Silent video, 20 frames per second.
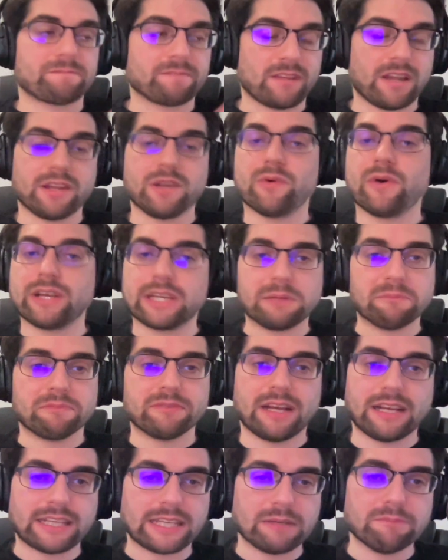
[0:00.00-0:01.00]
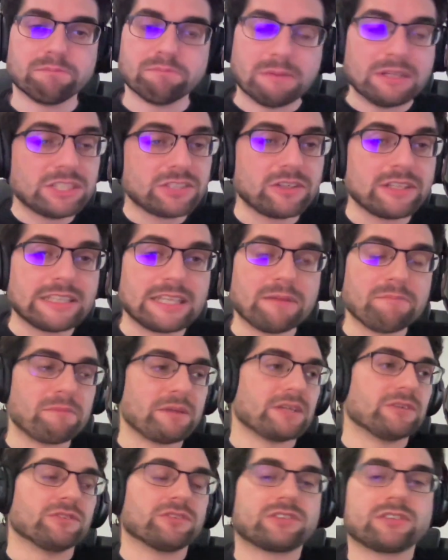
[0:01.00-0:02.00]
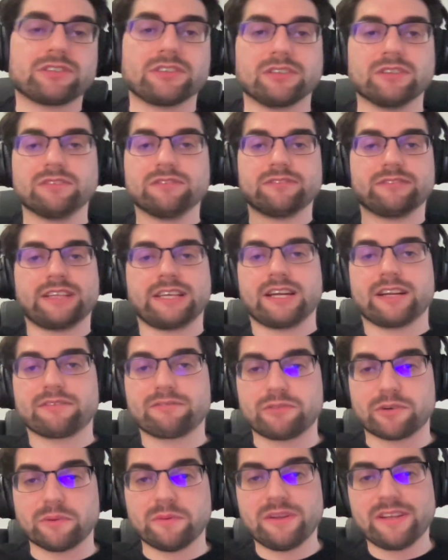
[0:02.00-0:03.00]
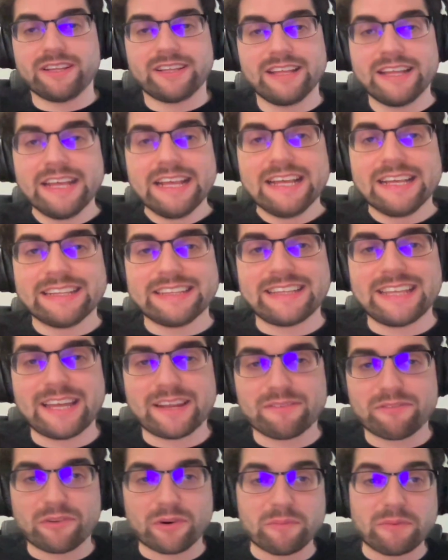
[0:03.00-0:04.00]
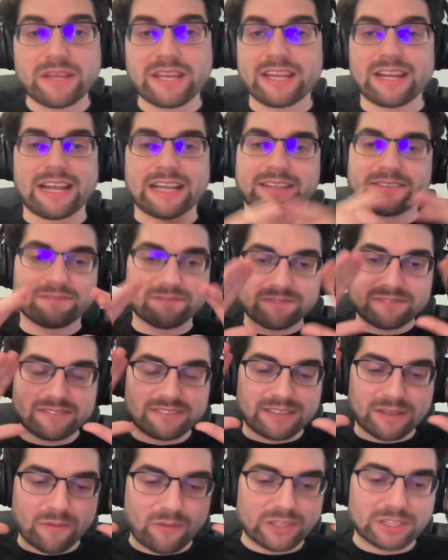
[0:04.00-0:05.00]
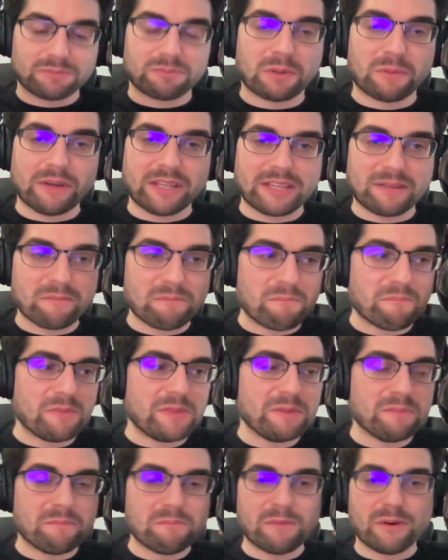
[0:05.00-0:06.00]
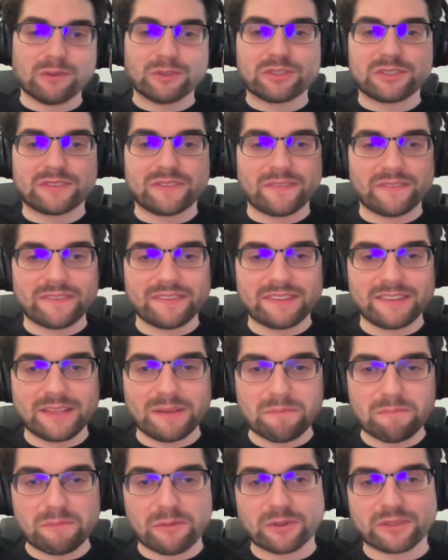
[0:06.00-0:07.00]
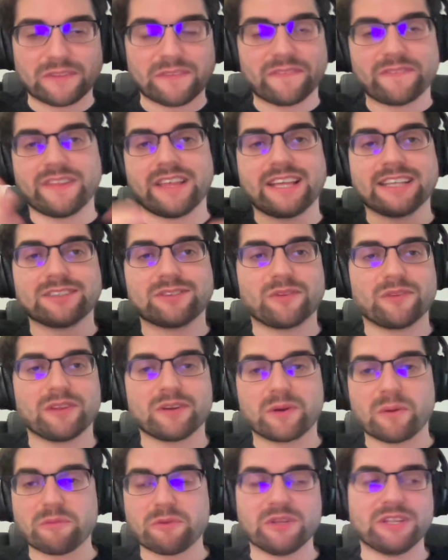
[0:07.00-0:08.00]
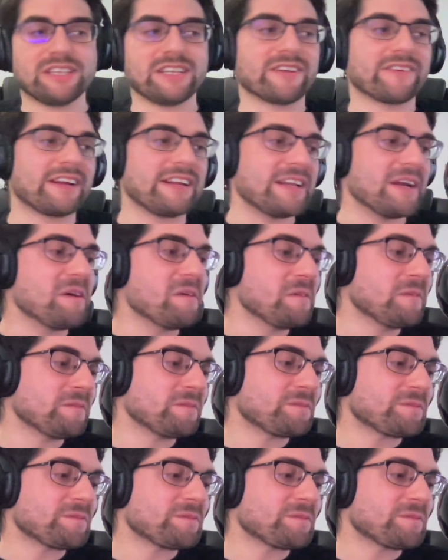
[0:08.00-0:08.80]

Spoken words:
I know I keep mentioning them because they are for me like the ones providing the most important things to the community right now.